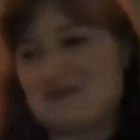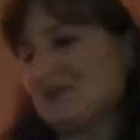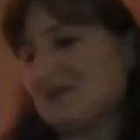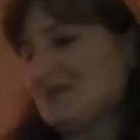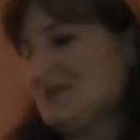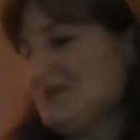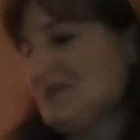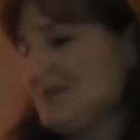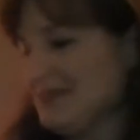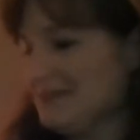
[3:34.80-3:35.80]

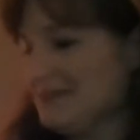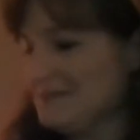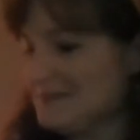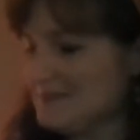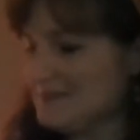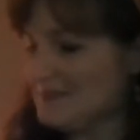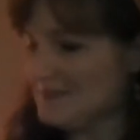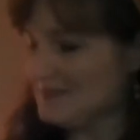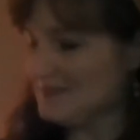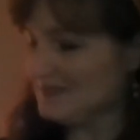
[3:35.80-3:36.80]

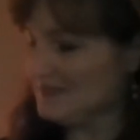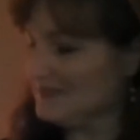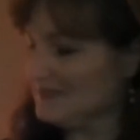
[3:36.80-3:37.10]
(no one is talking)